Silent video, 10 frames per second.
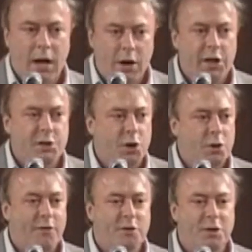Now here's
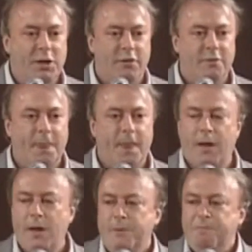what you have to believe.
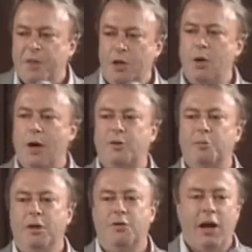You have
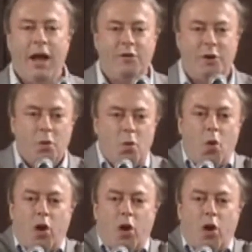to believe that heaven